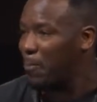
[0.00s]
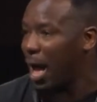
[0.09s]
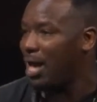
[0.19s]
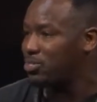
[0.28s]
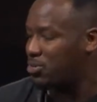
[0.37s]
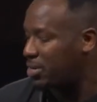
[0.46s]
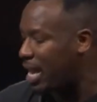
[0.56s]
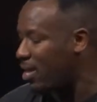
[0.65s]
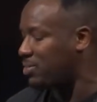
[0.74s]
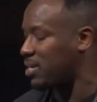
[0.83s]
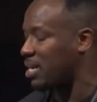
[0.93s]
your pastor
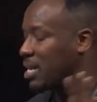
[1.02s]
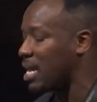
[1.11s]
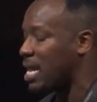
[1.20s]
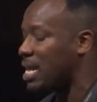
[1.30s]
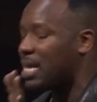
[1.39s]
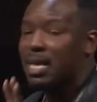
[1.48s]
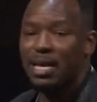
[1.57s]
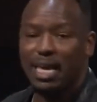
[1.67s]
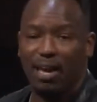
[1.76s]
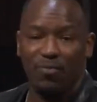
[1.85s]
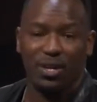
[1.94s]
nails it in any
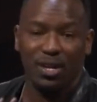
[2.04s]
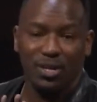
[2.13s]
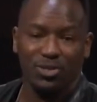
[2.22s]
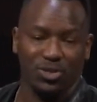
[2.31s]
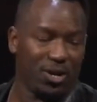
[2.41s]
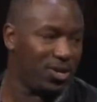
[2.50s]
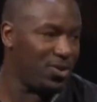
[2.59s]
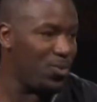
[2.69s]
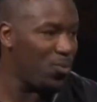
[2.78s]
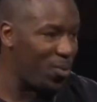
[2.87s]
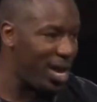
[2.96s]
given
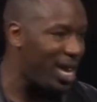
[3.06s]
certain